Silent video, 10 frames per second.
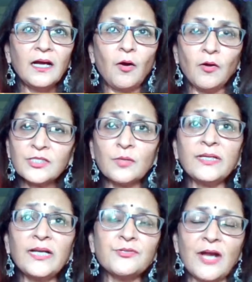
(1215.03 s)
Also, what
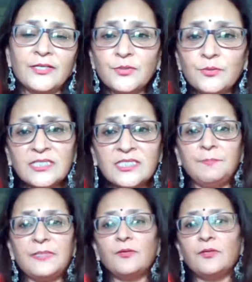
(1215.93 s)
I try to do at
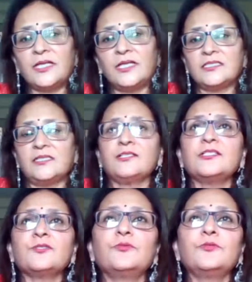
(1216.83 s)
CP Goenka International
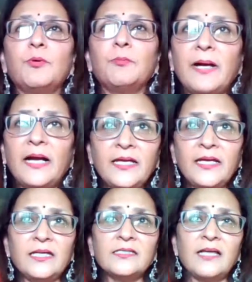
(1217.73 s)
School, Mumbai,
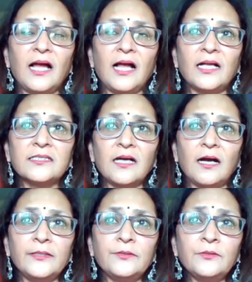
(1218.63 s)
is that,
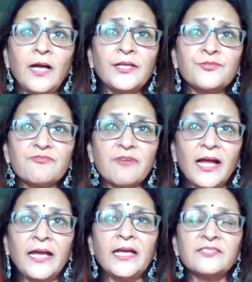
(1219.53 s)
I
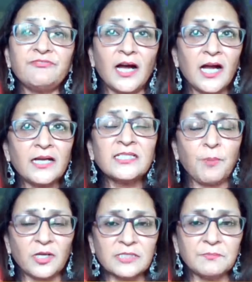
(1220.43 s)
try as far as
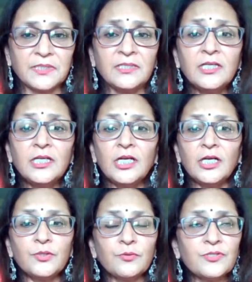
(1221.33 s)
possible
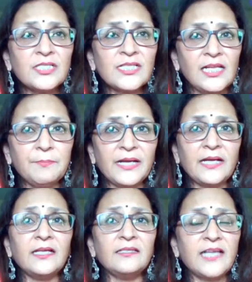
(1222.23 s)
to celebrate
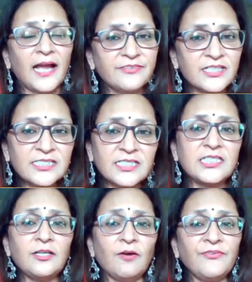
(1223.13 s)
the
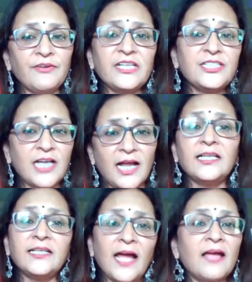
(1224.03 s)
diversity of every child
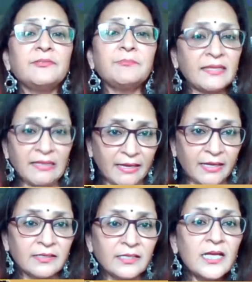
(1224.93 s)
that I have in my
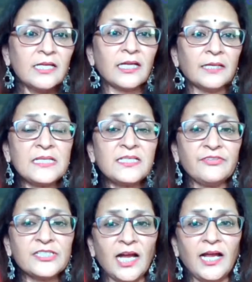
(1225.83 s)
care. That means if
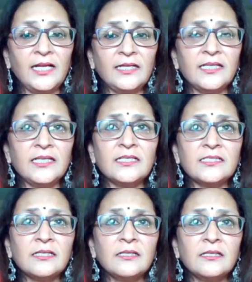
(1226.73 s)
a child is
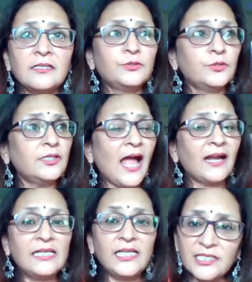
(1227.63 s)
good at
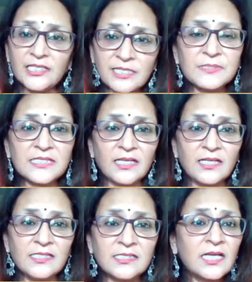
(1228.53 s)
leadership
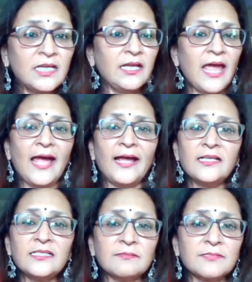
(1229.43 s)
skills,
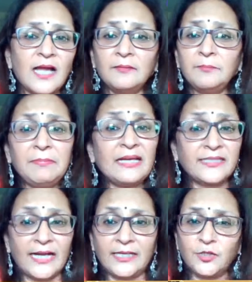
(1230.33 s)
has done maybe a
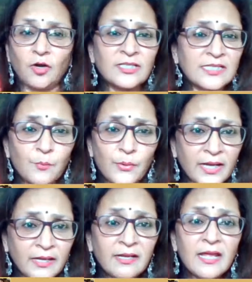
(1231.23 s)
TED talk
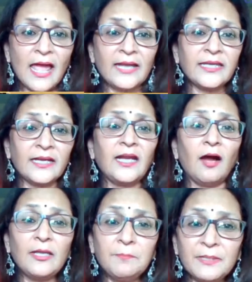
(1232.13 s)
somewhere, and can now
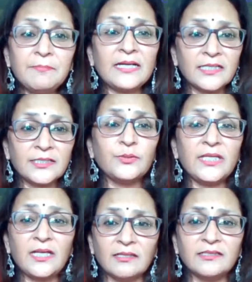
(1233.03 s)
implement it to the
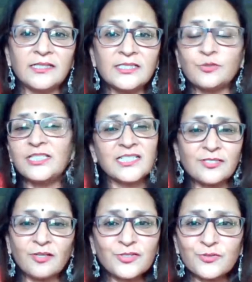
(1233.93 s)
other. So it's just
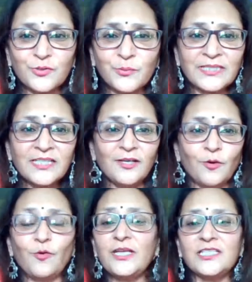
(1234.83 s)
not to do with,
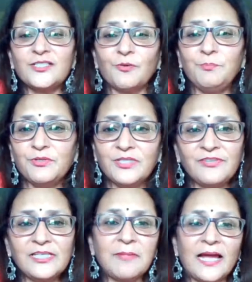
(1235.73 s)
oh, he did so
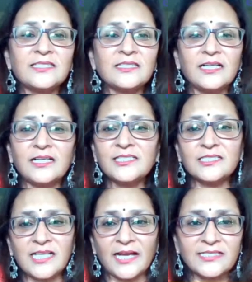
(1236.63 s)
beautifully in maths and English and
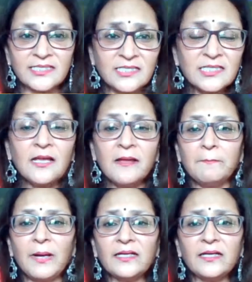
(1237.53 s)
sciences,
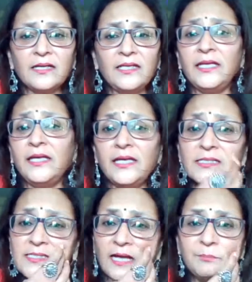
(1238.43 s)
but he is
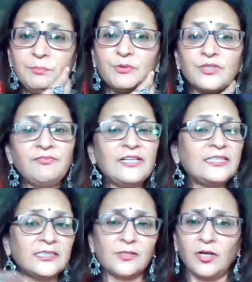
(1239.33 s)
done beautifully in
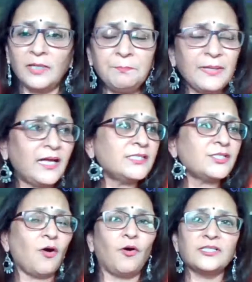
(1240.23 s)
the Olympiads
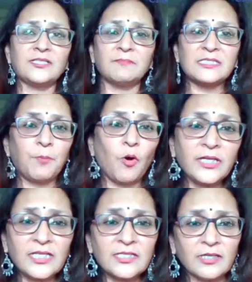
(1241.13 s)
or some sport
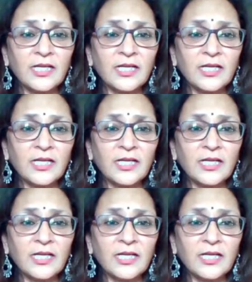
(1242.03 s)
he's got.